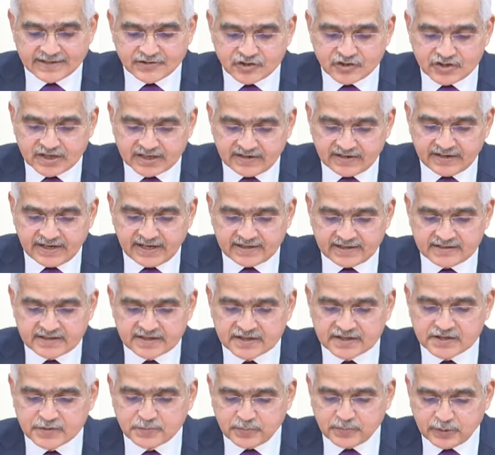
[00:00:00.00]
can
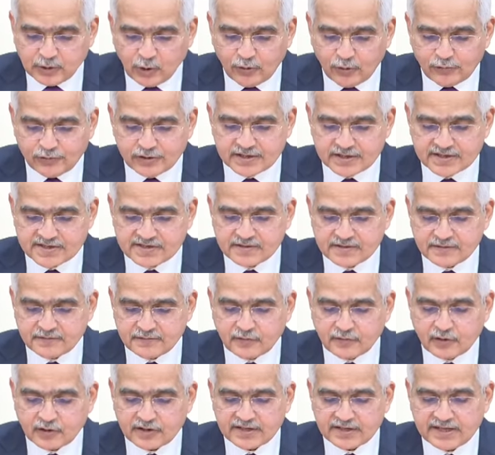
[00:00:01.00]
generate spillovers
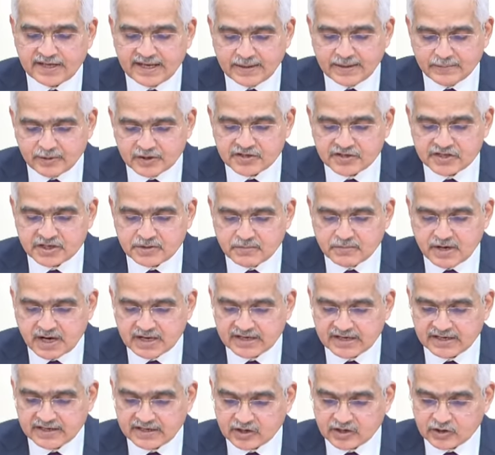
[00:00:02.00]
for the emerging
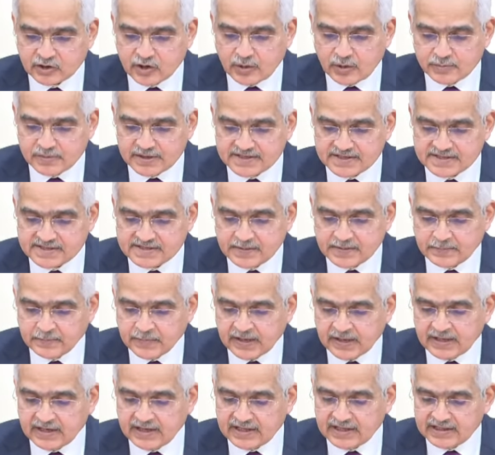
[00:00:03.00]
market economies
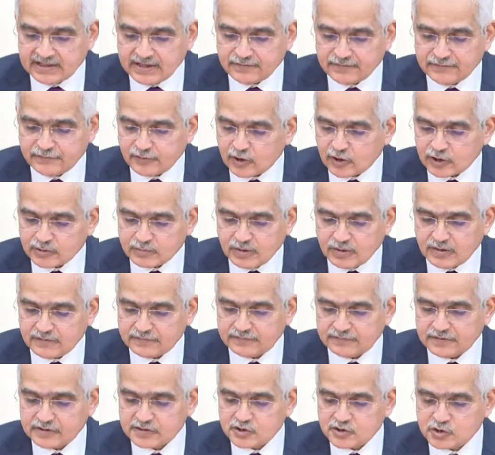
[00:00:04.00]
in the form
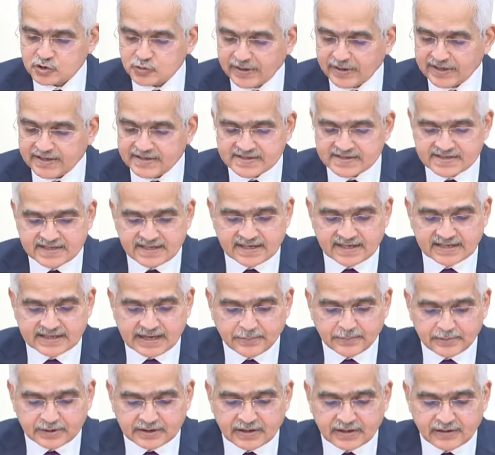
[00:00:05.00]
of swings in
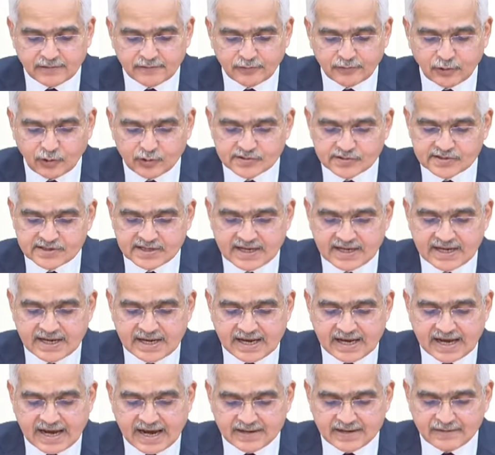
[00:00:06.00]
capital flows
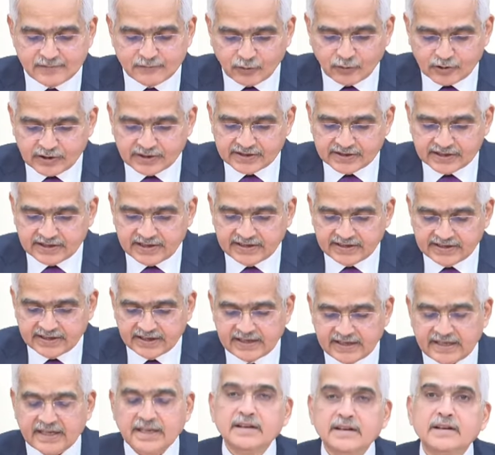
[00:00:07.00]
and
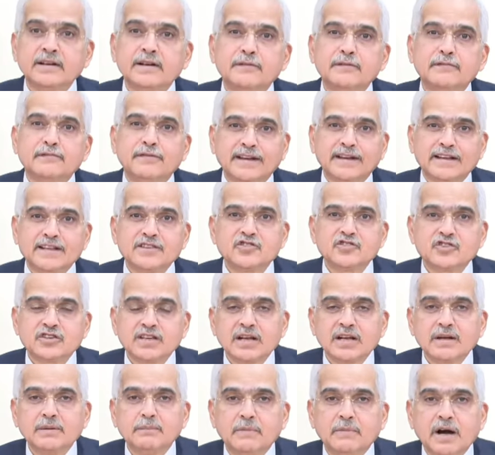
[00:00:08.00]
volatility in
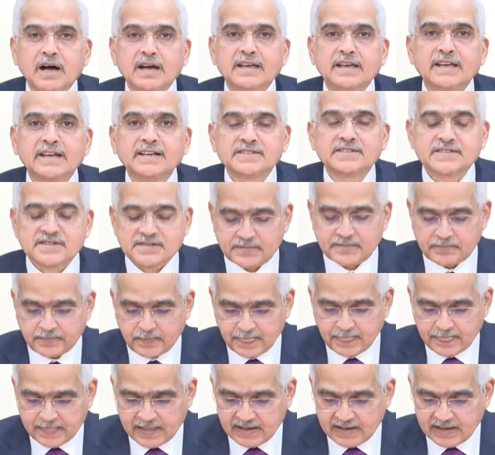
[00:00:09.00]
financial markets.